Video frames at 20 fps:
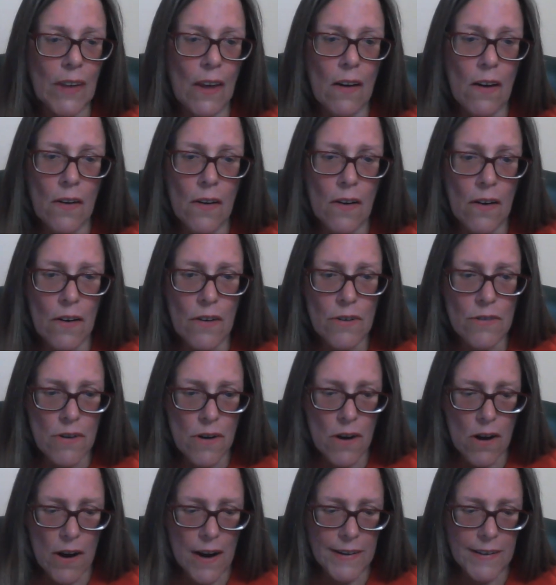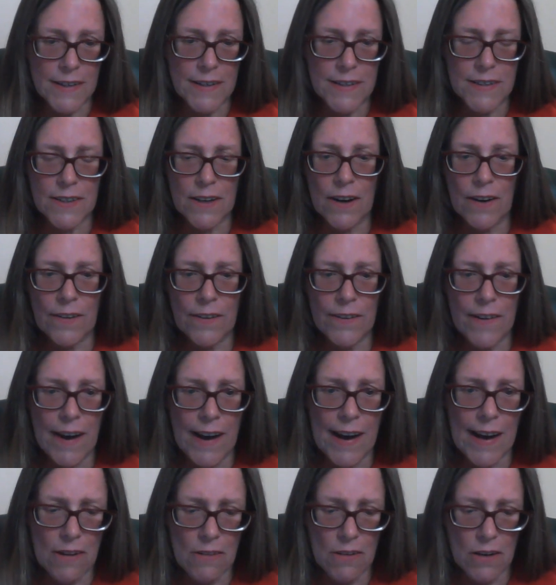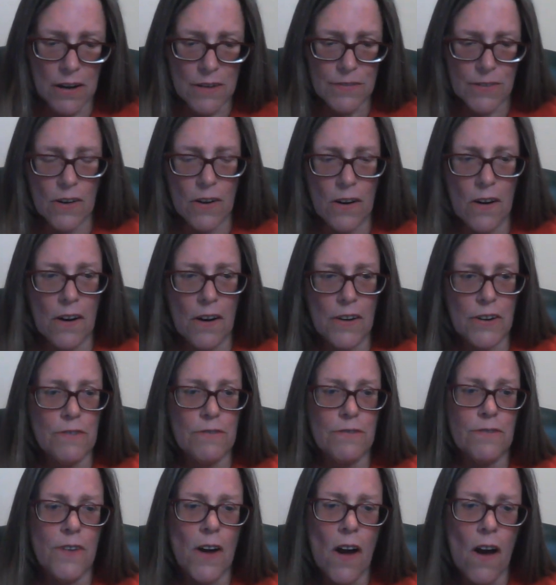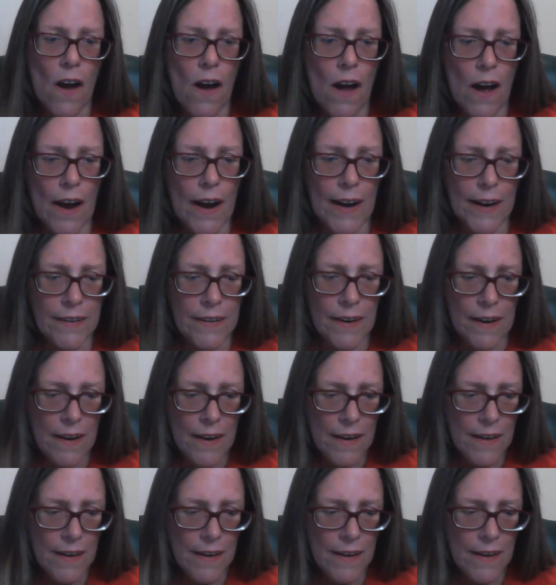Alrighty, so now I've got to find,